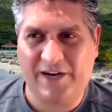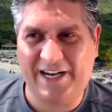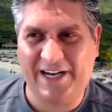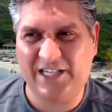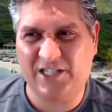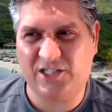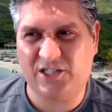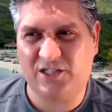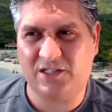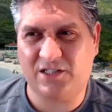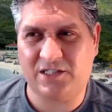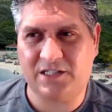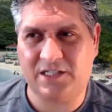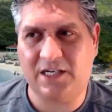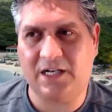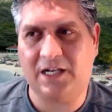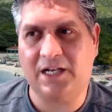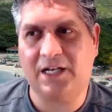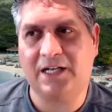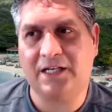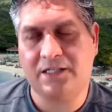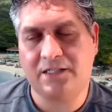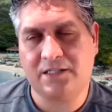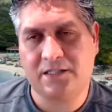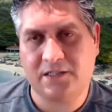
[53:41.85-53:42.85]
agency
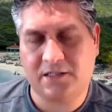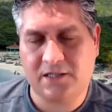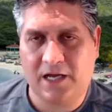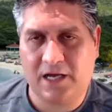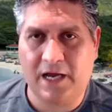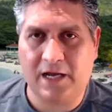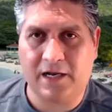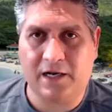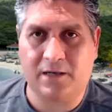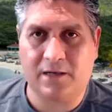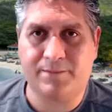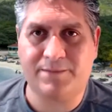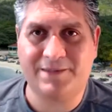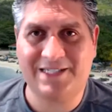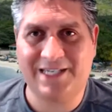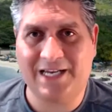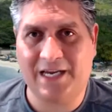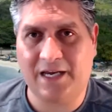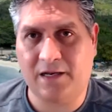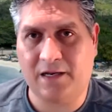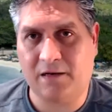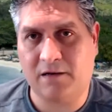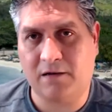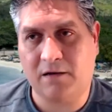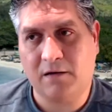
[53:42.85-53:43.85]
list and
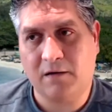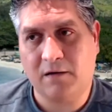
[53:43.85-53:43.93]
obtain